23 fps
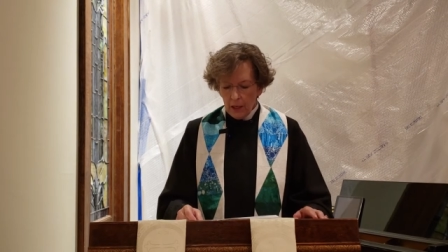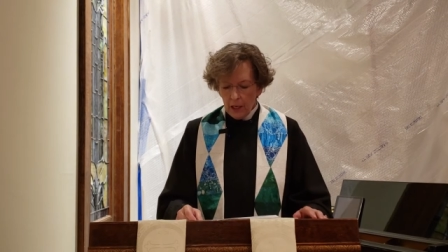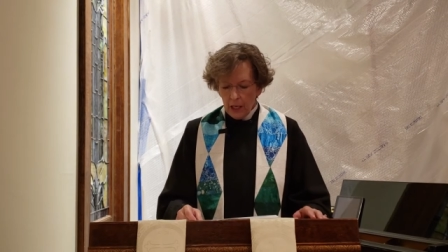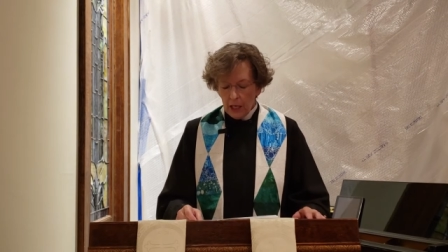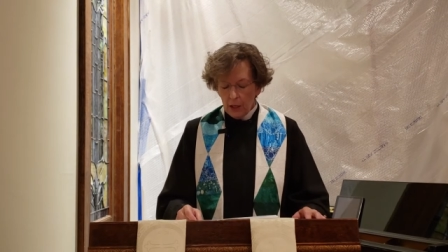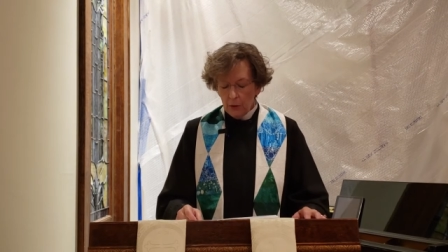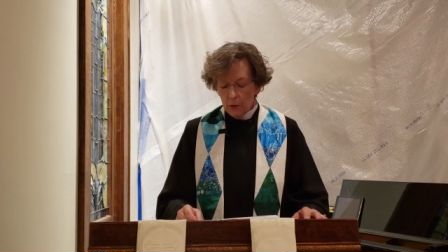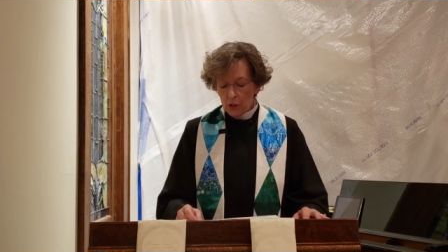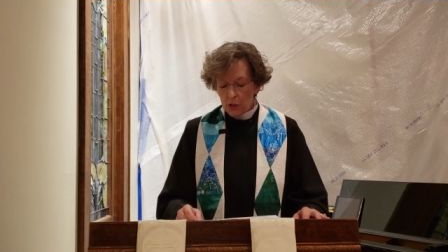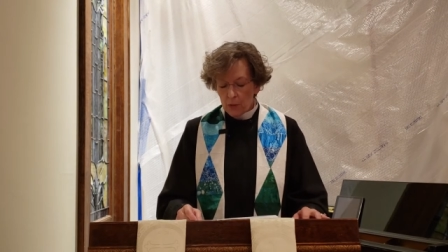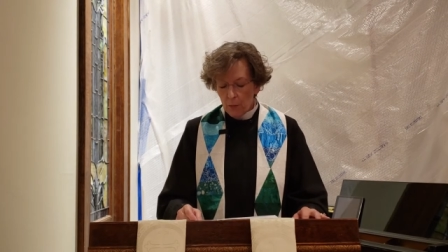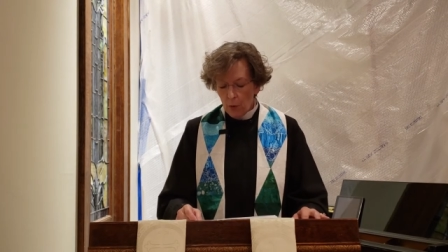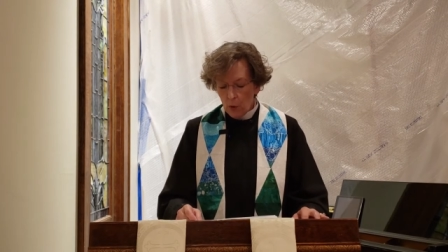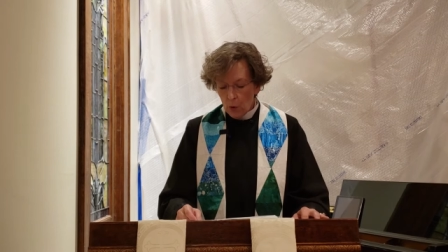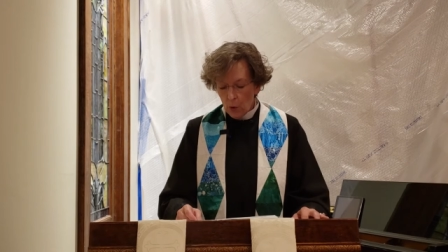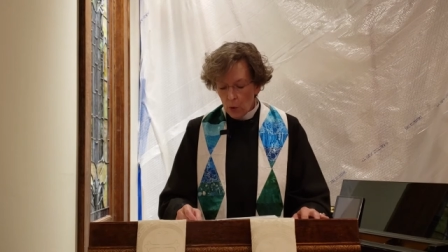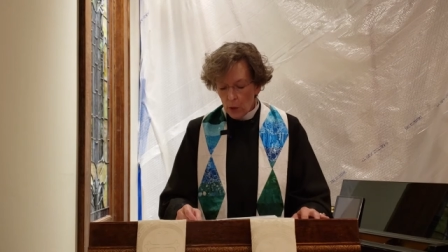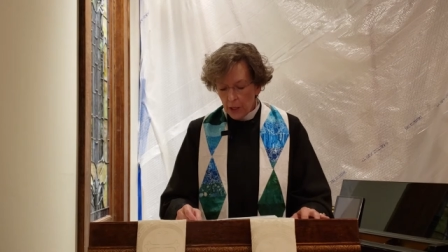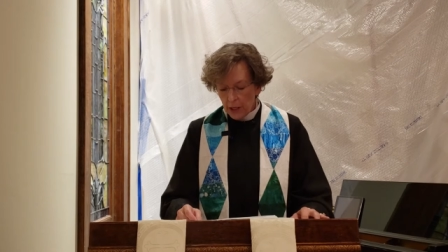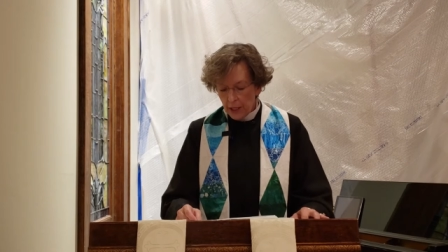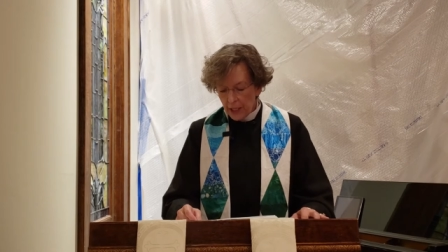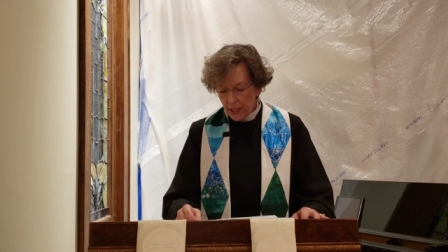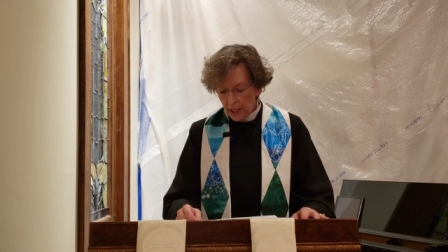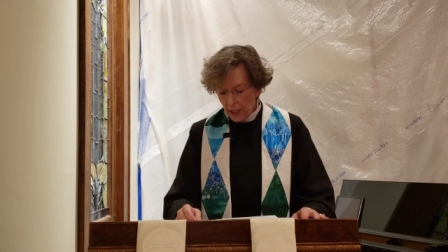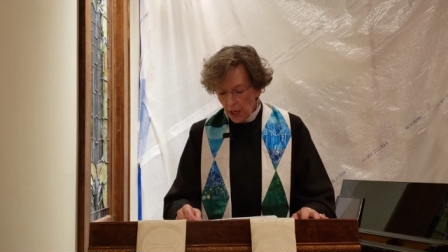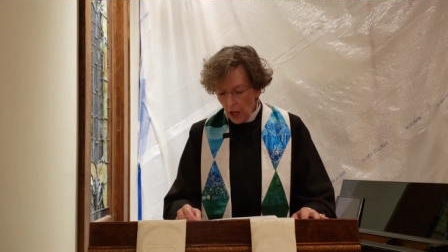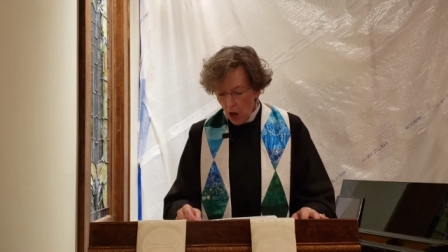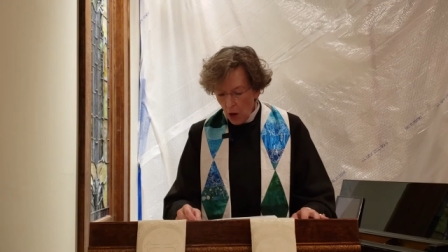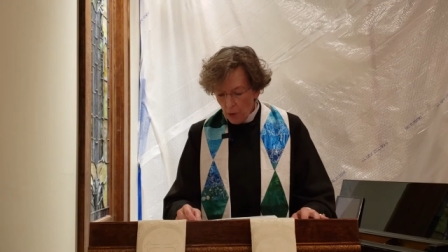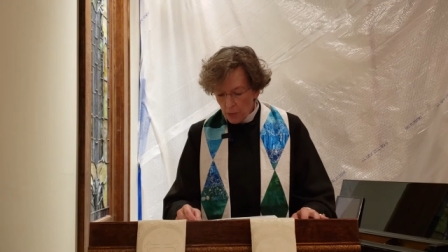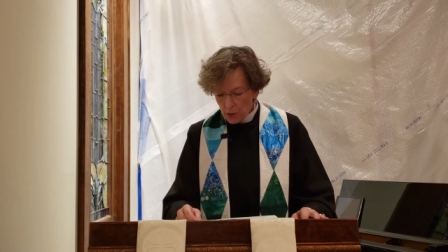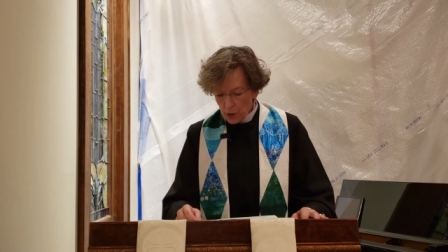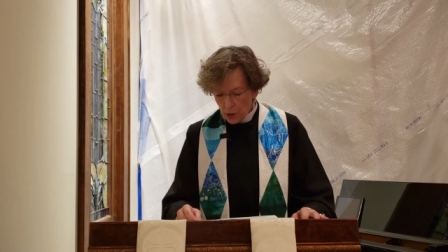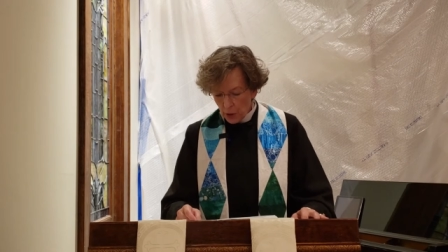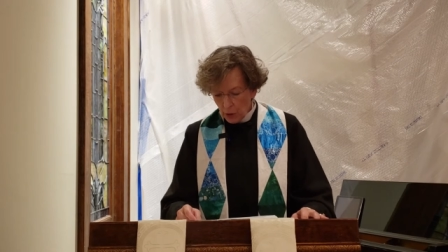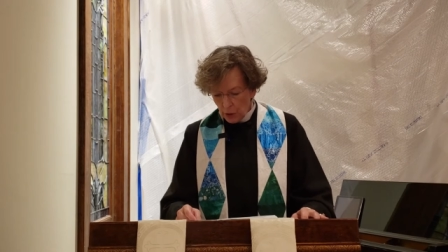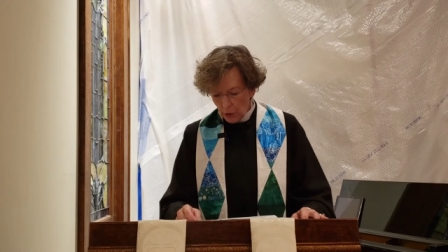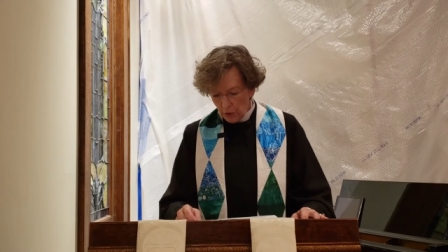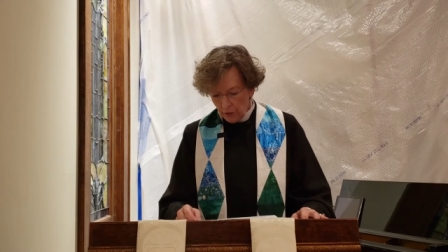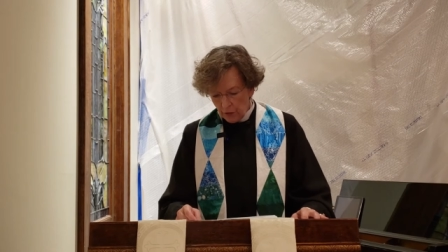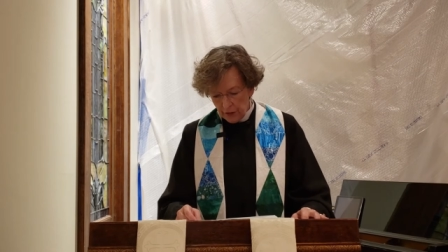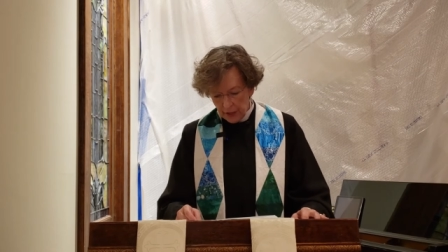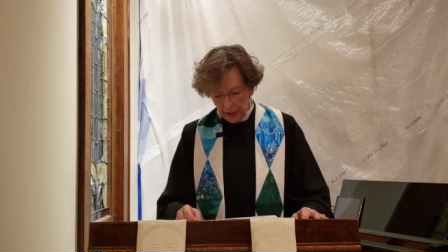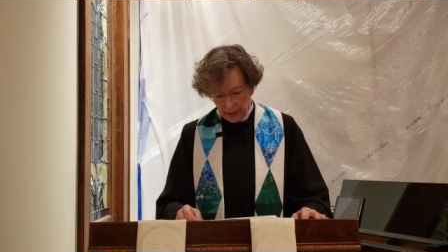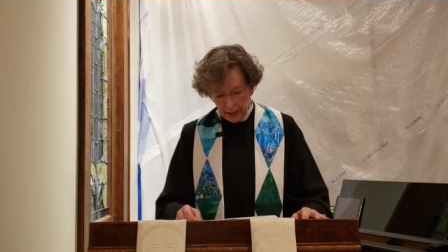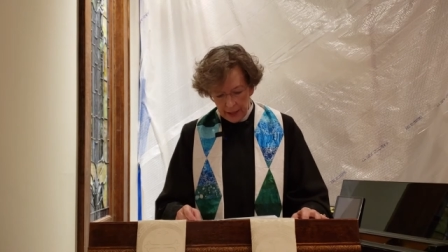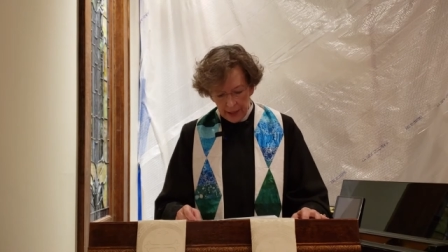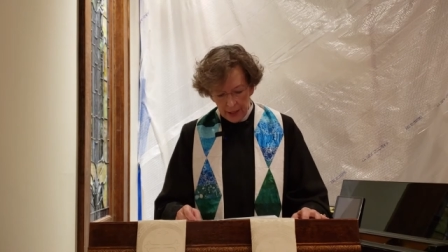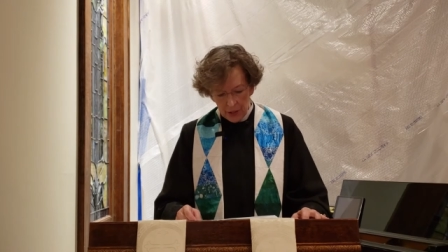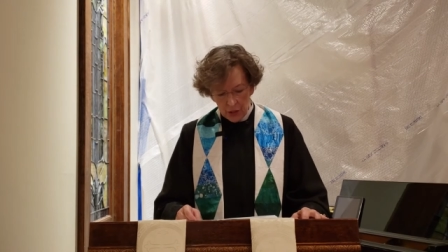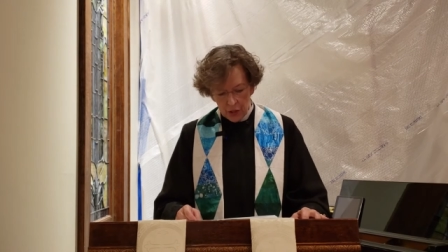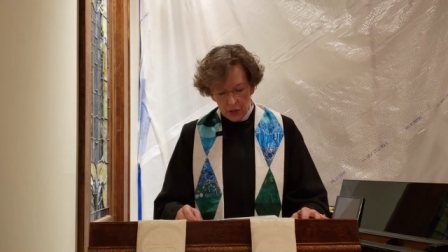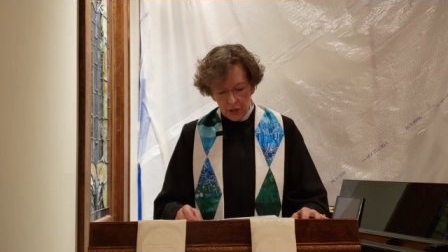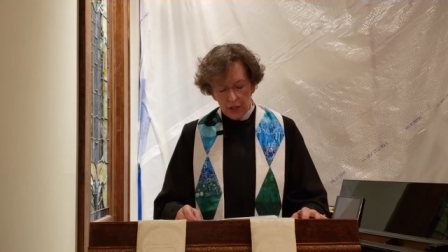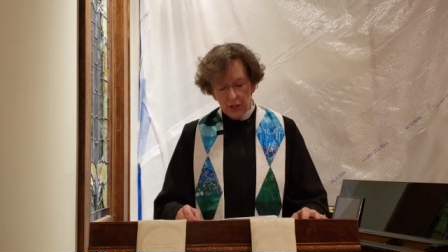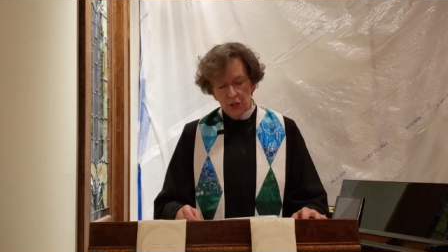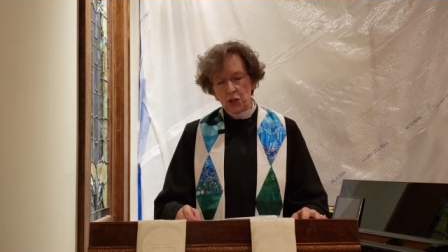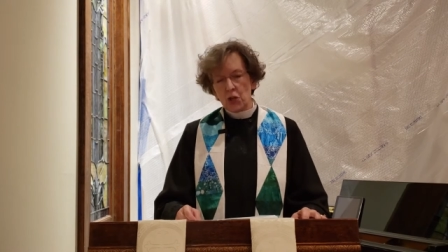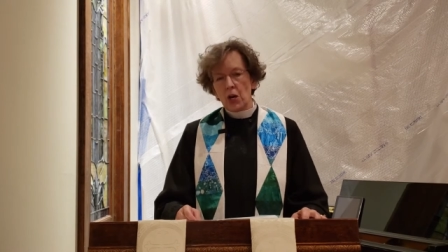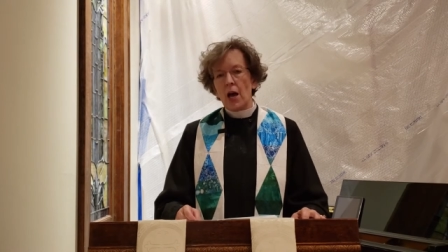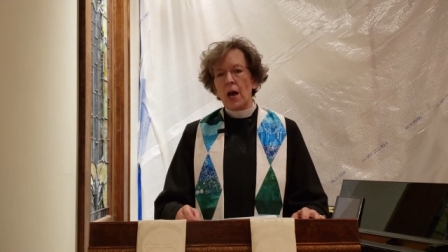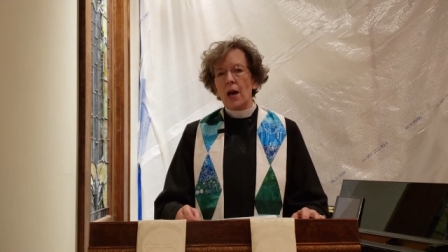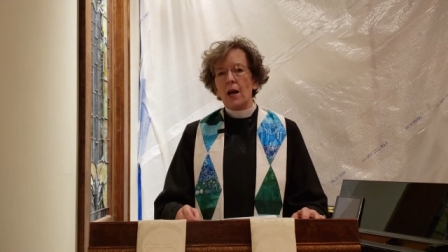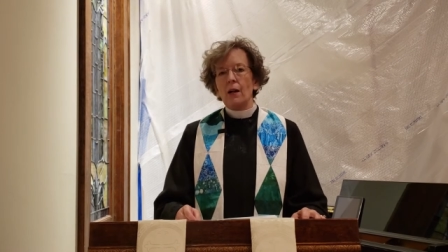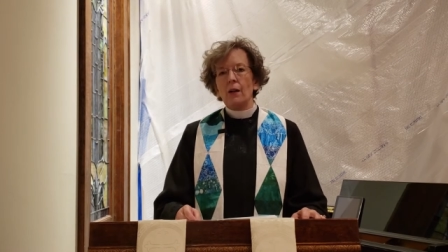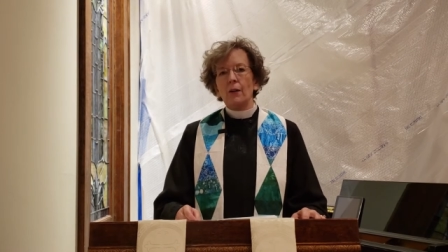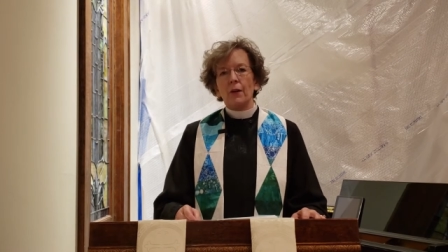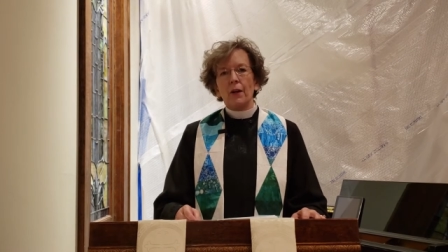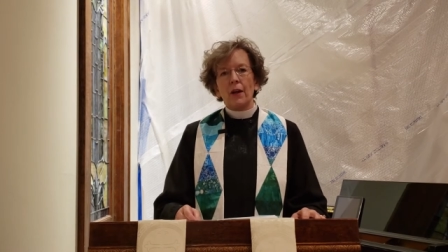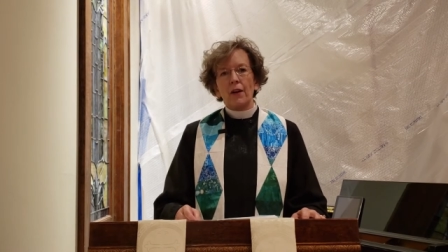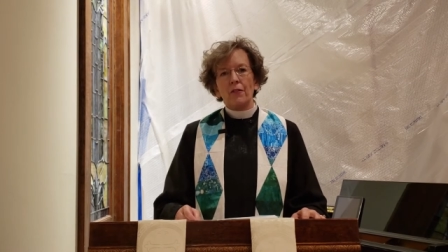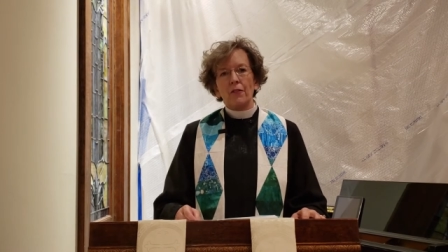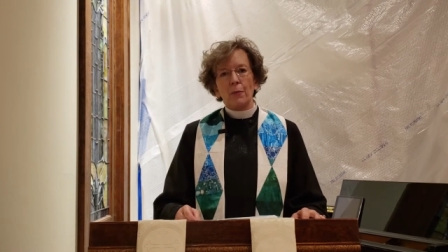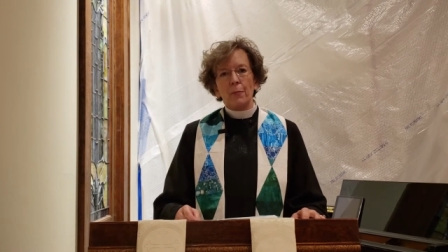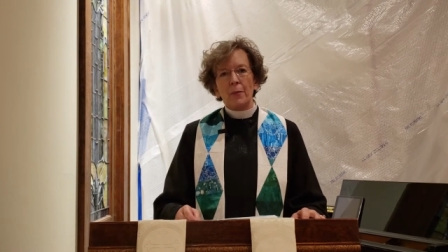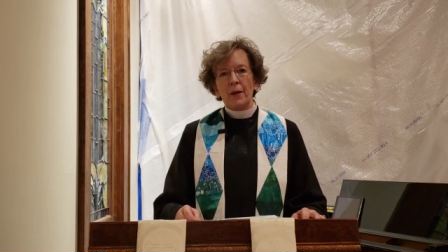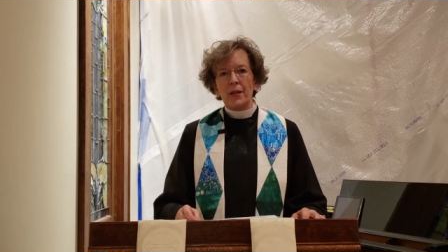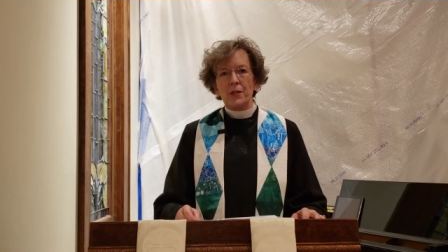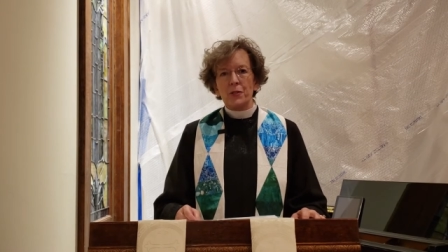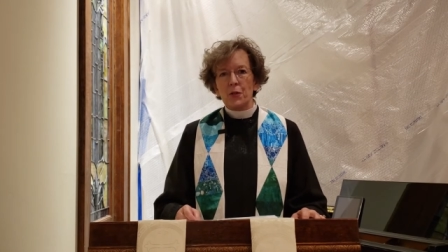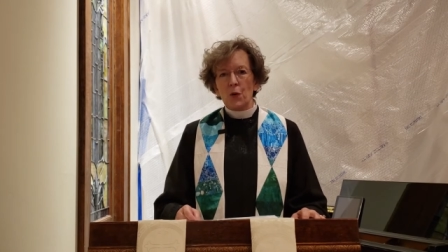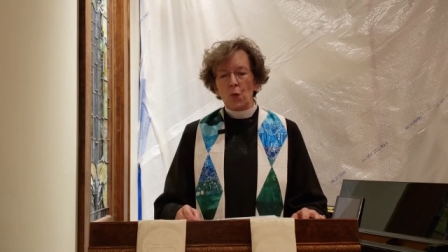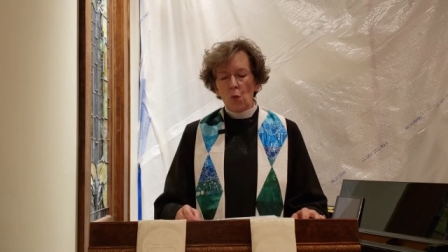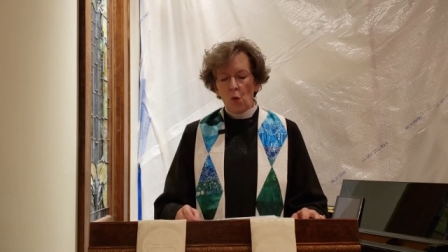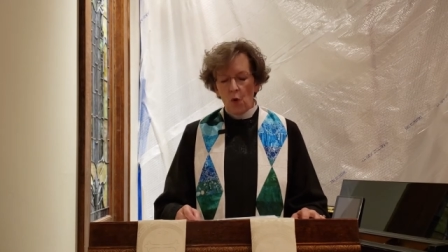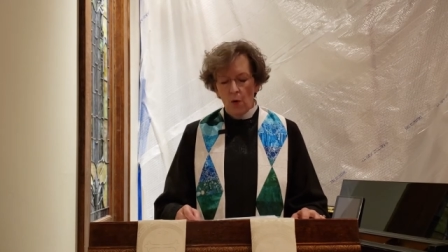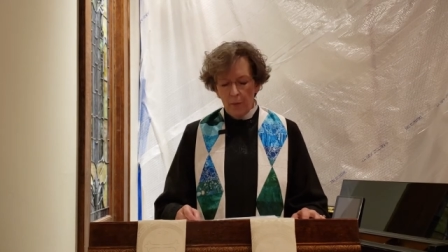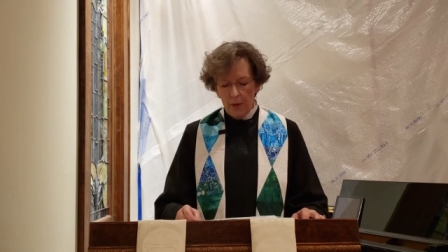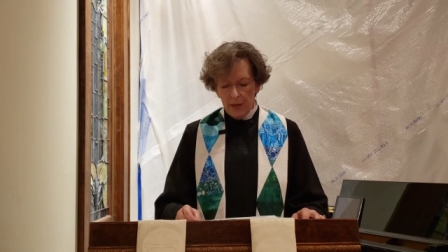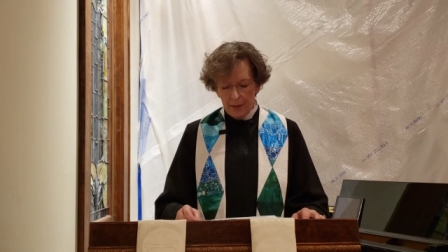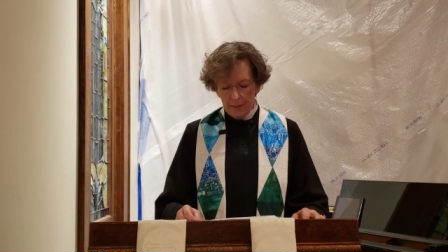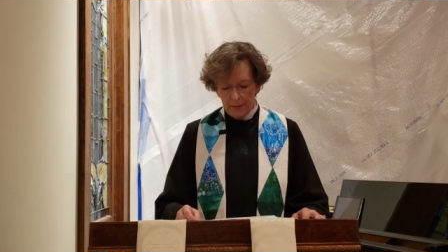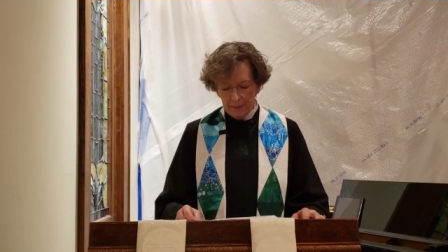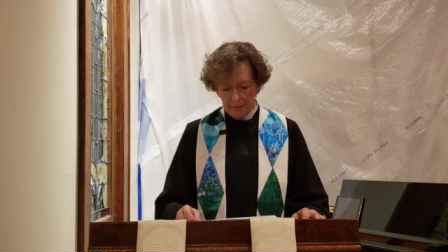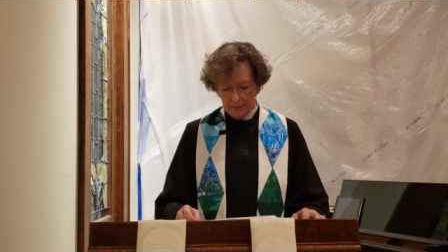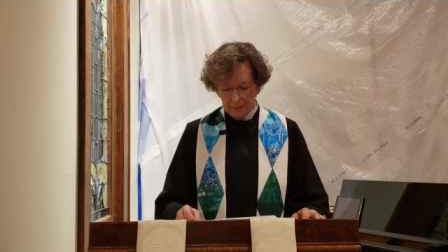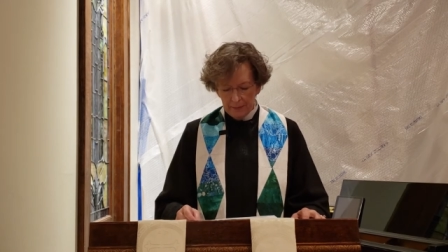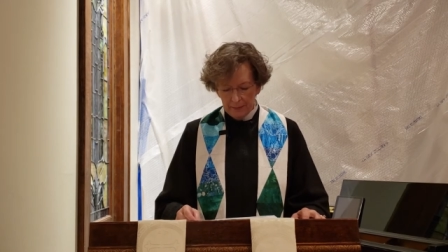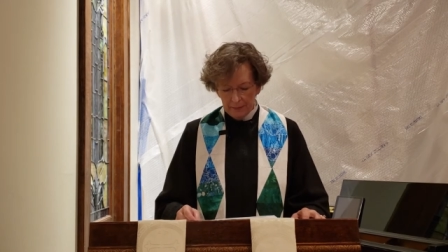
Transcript: He was born in an obscure village, the child of a peasant woman.